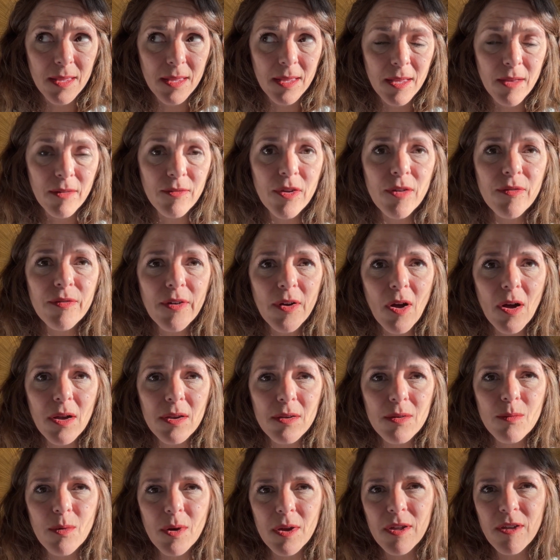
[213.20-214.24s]
Have you forgotten
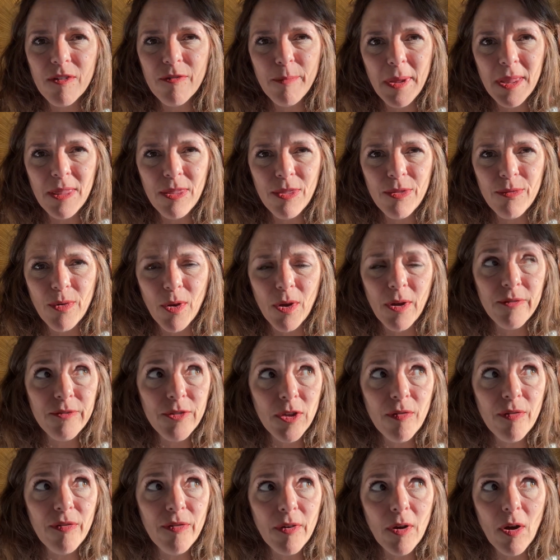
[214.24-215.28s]
what you've been through? Have you
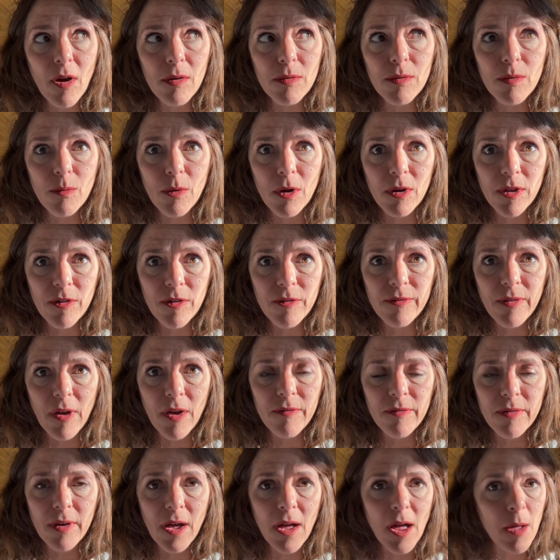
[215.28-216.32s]
forgotten what you've
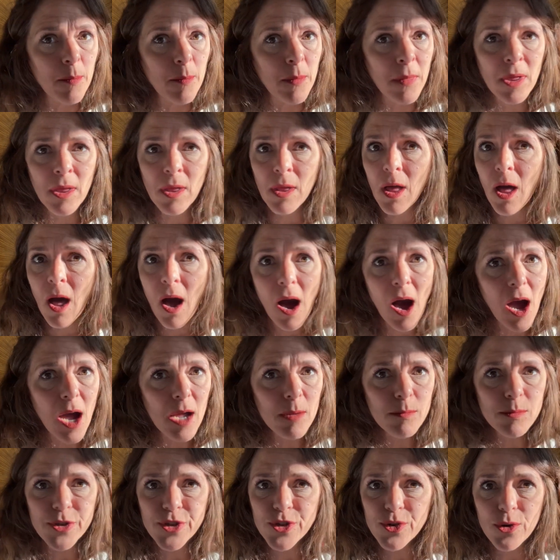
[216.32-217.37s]
overcome? I'm
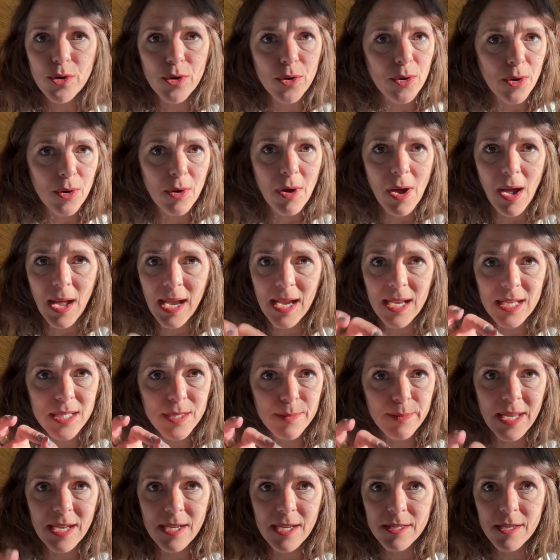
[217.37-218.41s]
sure I can
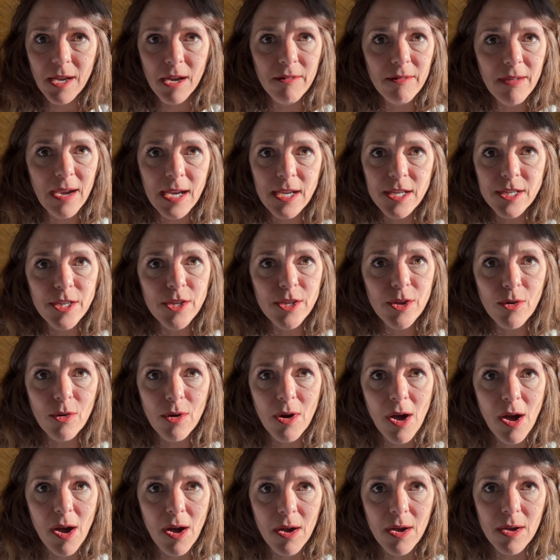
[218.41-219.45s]
speak direct to your
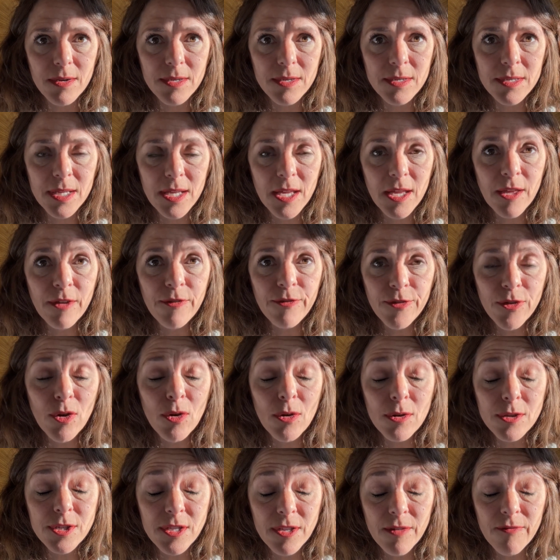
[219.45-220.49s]
heart. If you're
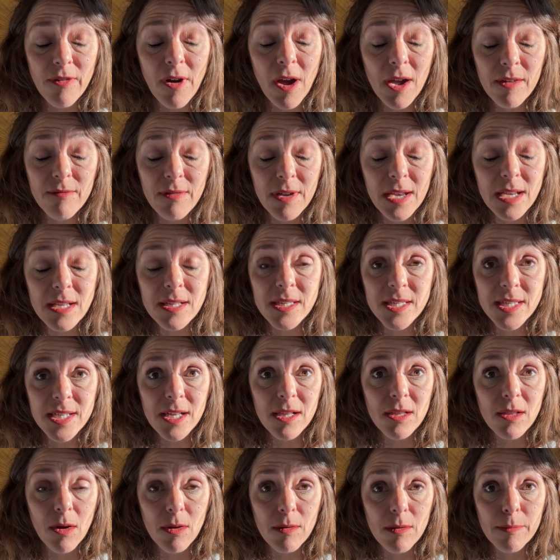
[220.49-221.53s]
surviving
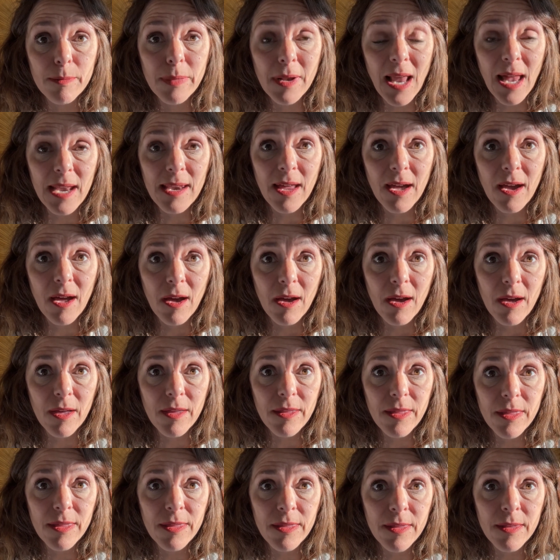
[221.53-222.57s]
still on planet
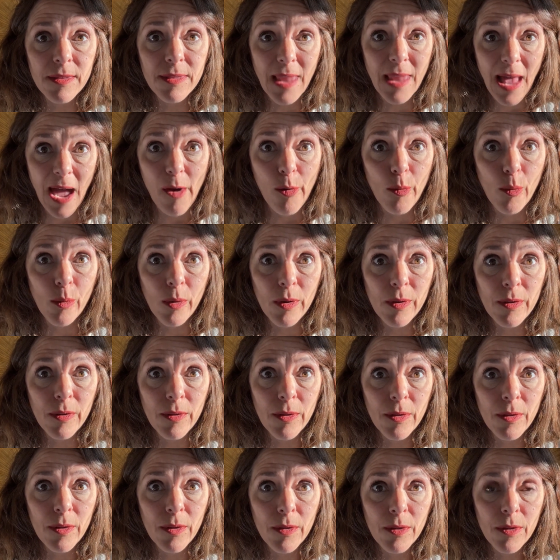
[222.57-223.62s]
Earth now,
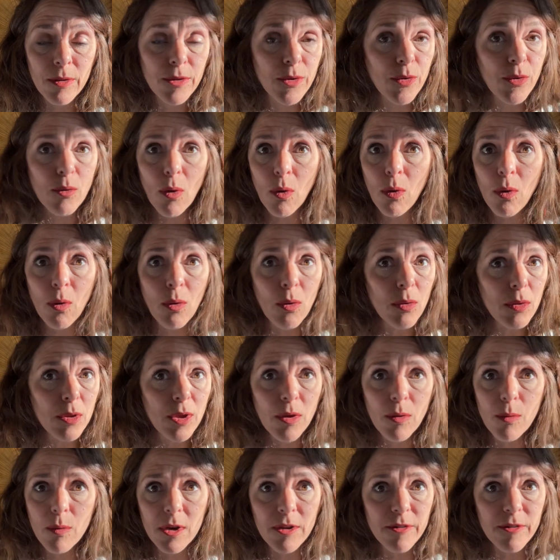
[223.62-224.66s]
through all you
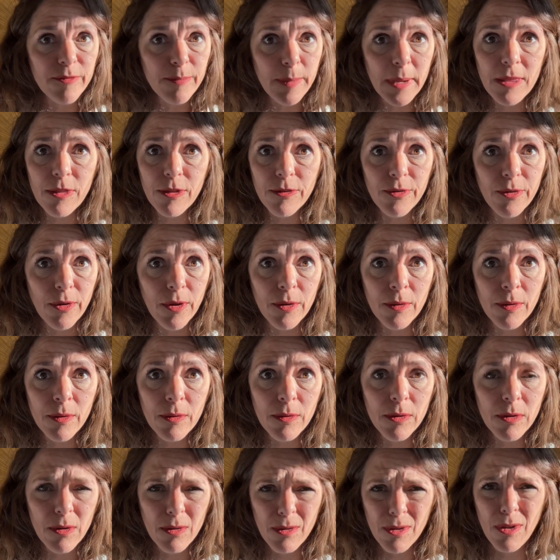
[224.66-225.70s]
would have been through,
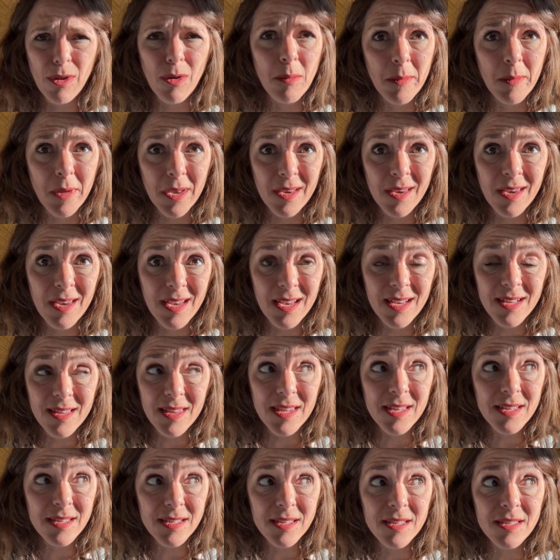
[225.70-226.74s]
you're human.
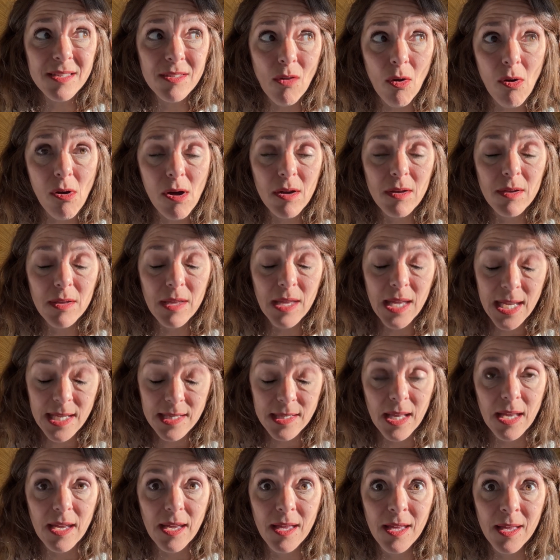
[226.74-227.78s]
This is not
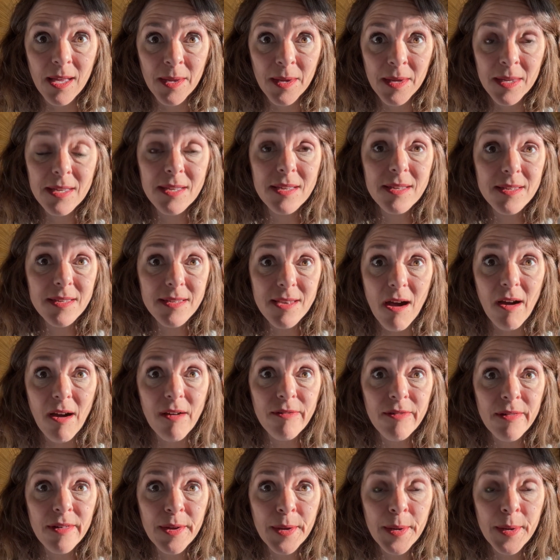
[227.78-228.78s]
easy stuff.